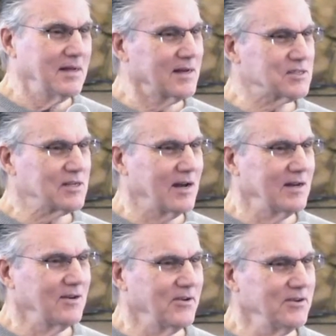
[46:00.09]
isn't that
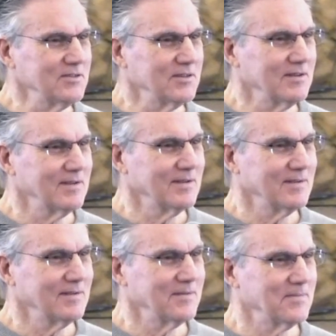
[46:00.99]
exciting news?
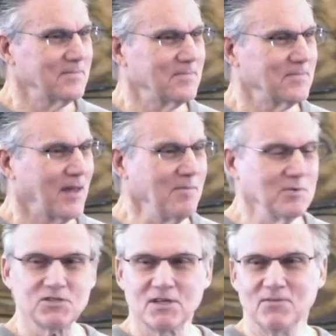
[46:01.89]

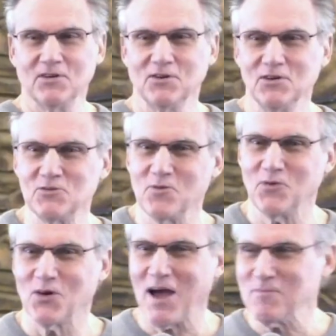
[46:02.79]
I'm just giving you news
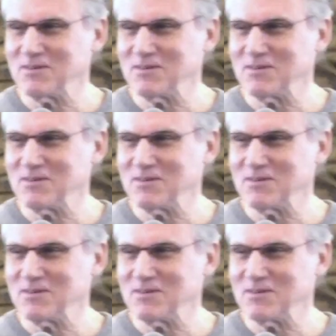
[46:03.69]
before it